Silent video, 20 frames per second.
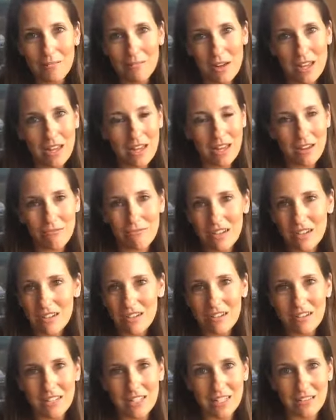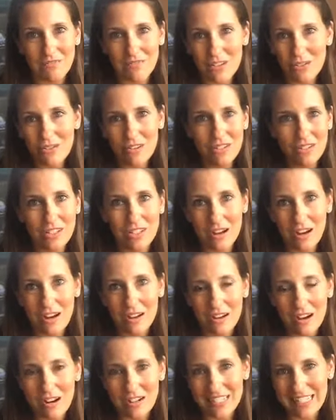my readers and viewers
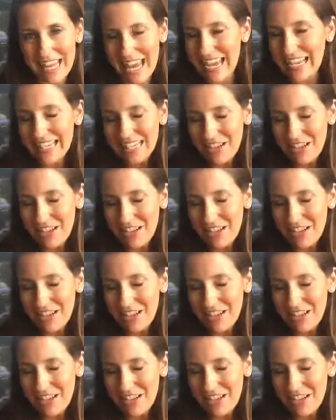are saying,